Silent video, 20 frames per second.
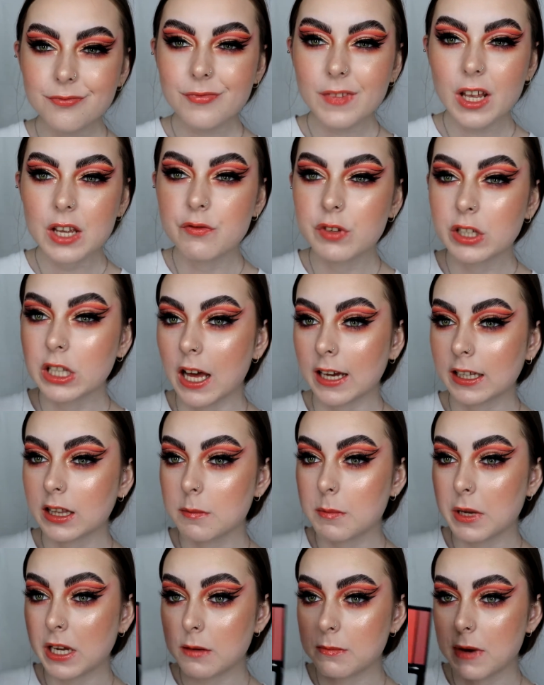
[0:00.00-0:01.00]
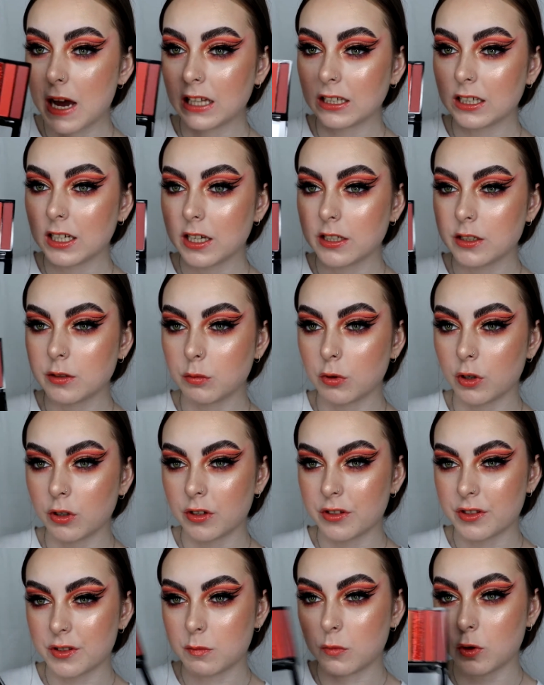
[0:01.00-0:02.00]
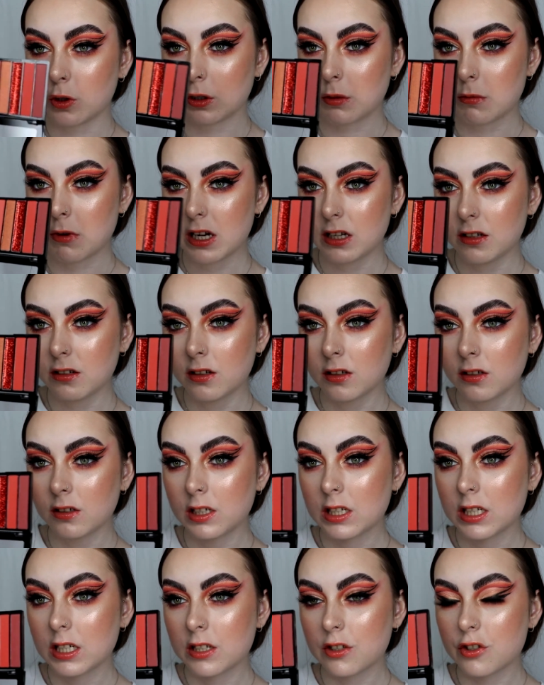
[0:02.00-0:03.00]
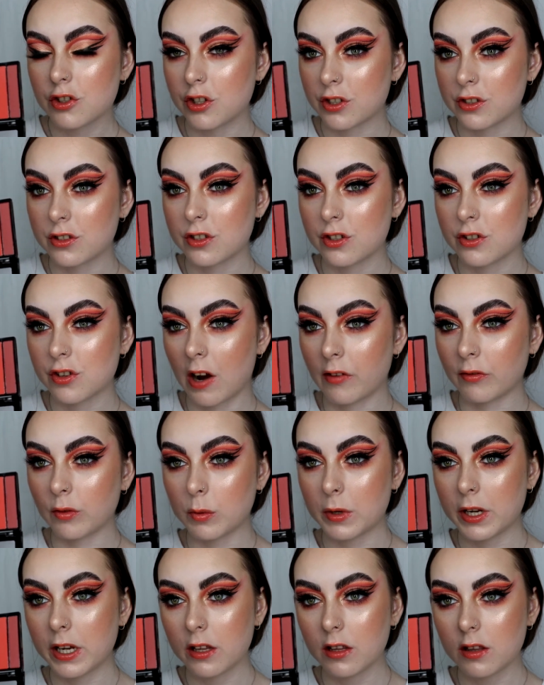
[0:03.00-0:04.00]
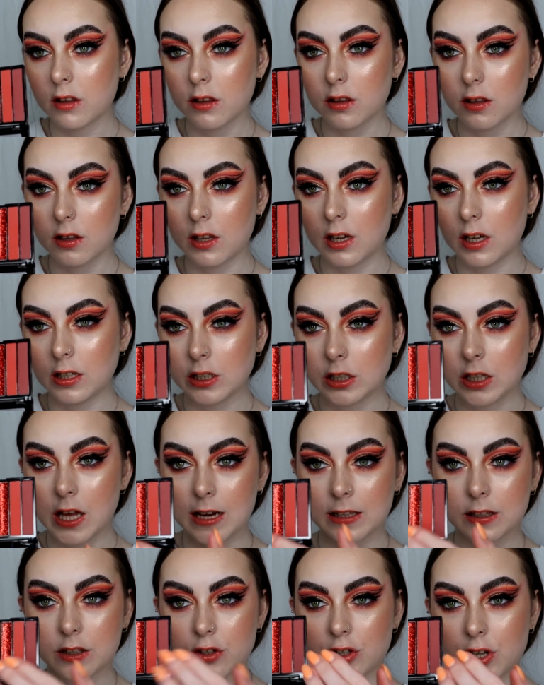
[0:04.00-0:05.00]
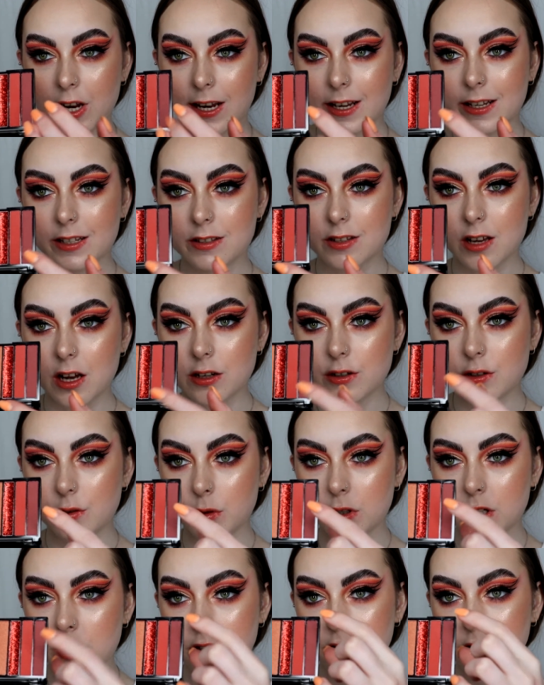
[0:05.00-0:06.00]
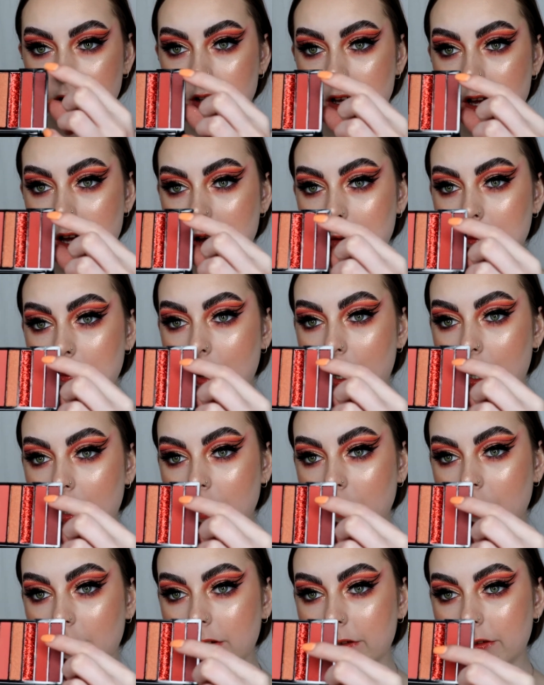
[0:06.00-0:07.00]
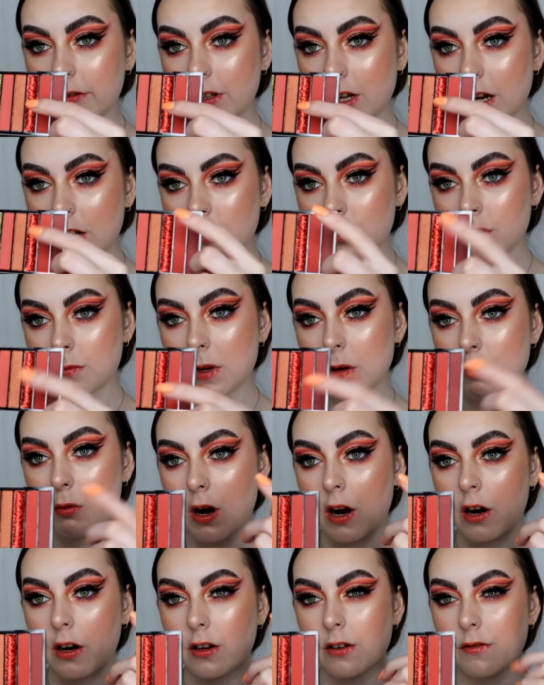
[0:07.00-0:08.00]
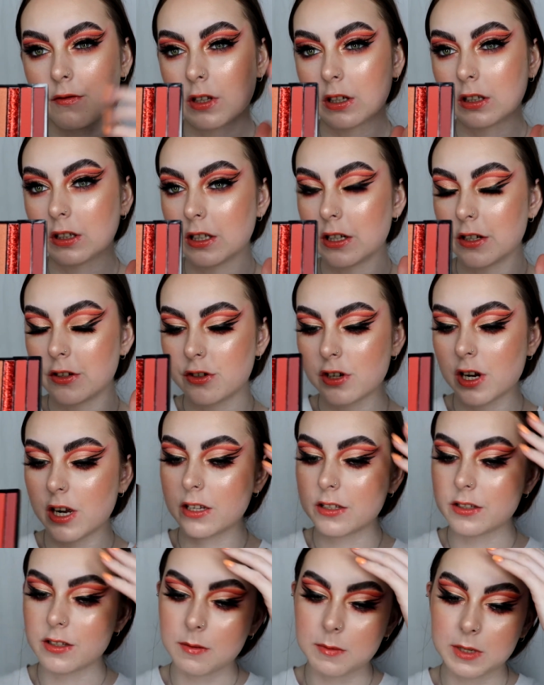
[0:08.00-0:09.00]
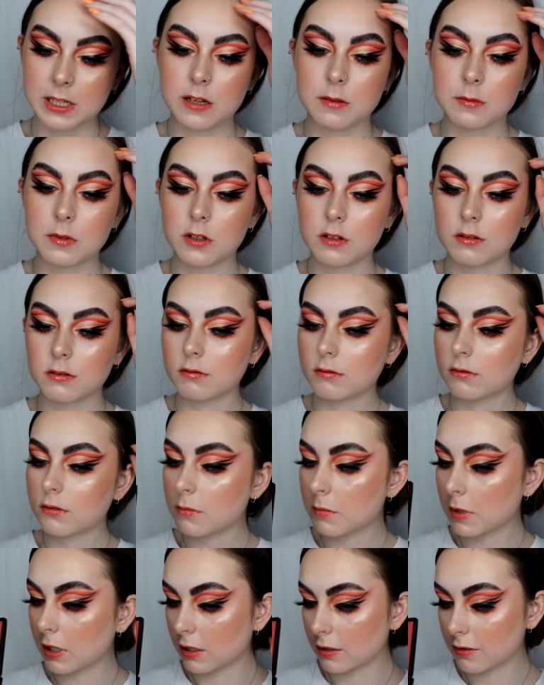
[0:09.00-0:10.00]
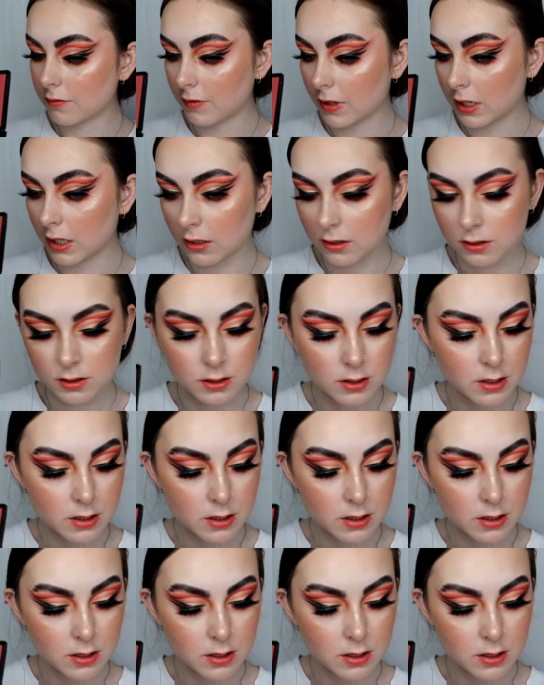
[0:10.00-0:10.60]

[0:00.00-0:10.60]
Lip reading: if you like the bigger palette and you want a smaller one just to travel with and you like the shades, I'd do it. But yeah, just be wary of the glitter shades. I mean, I'm not the biggest fan,